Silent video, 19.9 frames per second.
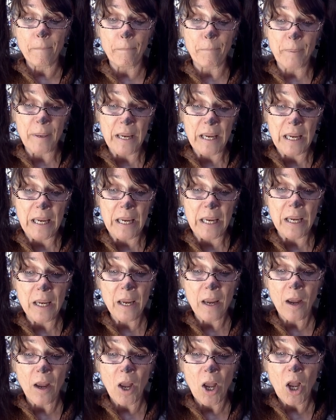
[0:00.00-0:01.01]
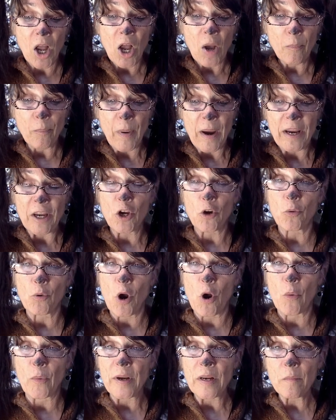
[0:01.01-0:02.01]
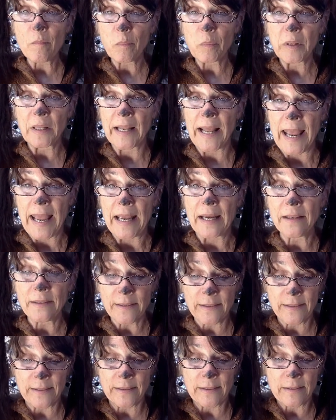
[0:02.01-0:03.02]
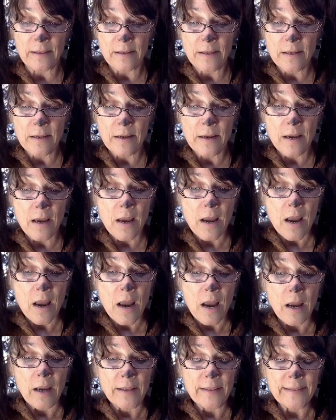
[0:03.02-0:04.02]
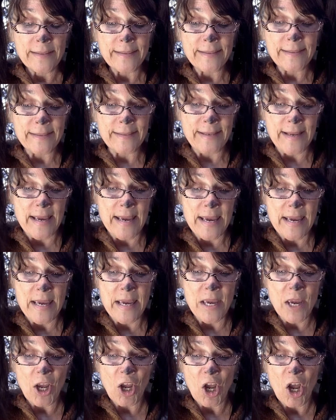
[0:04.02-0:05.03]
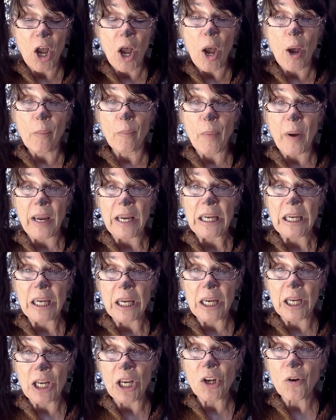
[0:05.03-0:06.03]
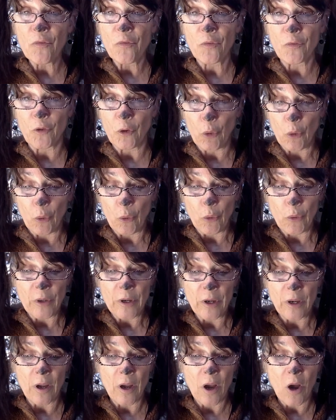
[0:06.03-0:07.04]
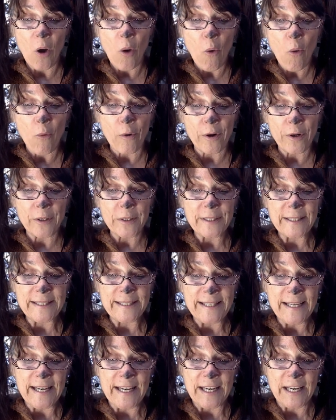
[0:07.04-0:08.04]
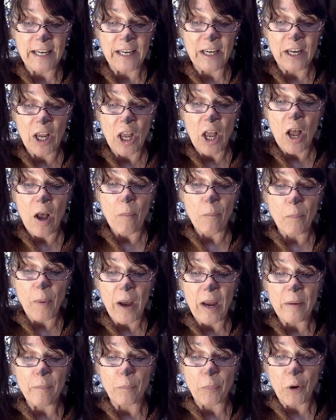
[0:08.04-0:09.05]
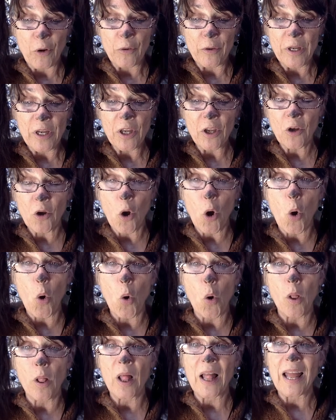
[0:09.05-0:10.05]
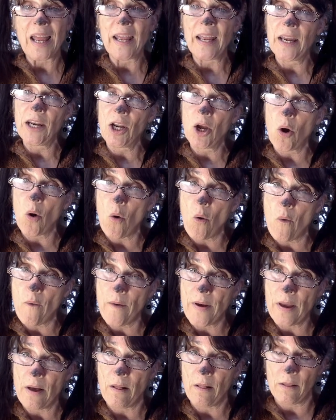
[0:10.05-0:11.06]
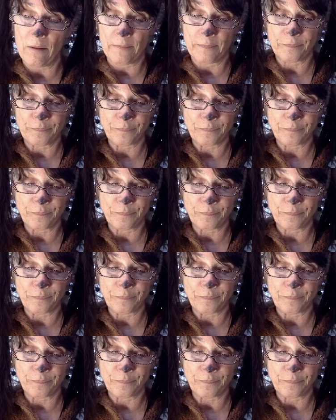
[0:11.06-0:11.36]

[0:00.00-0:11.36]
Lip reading: B, by growing plants. C, by eating food. Or D, by burning coal and oil.